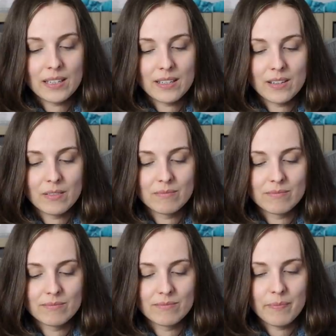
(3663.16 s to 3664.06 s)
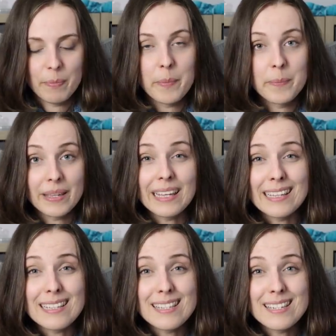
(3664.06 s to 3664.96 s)
kind of the
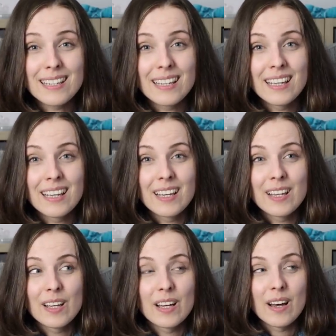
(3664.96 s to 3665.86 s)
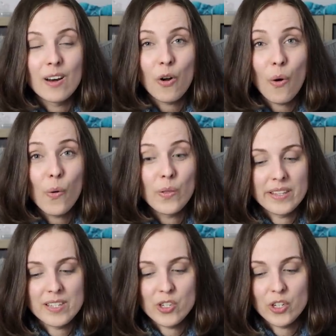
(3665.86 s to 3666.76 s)
biggest haul
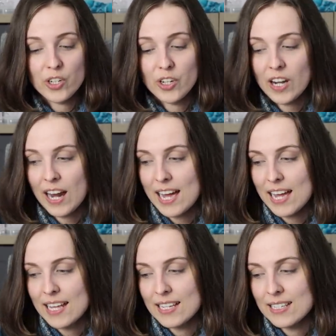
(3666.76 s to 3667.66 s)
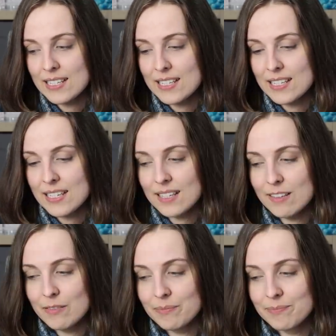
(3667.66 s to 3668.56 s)
this year, and
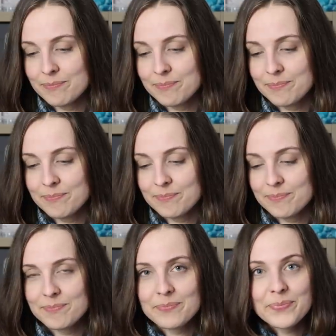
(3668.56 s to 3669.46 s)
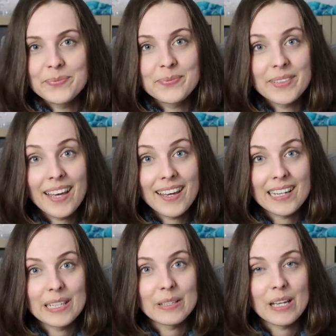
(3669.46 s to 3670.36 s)
um, yeah,
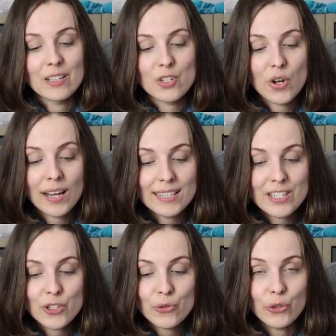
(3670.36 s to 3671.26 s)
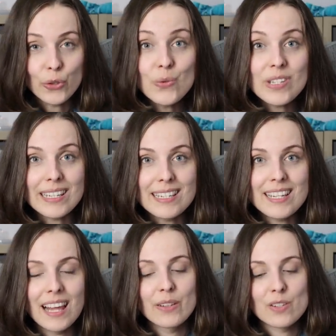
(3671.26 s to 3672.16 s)
I, I'll try to use
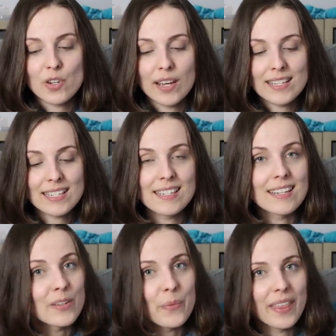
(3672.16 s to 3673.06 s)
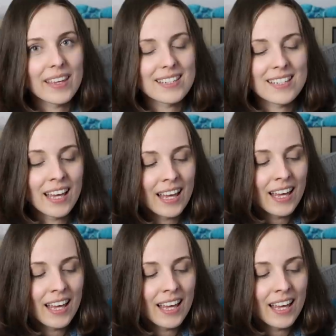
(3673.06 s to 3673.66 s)
it. I'll try to knit with it.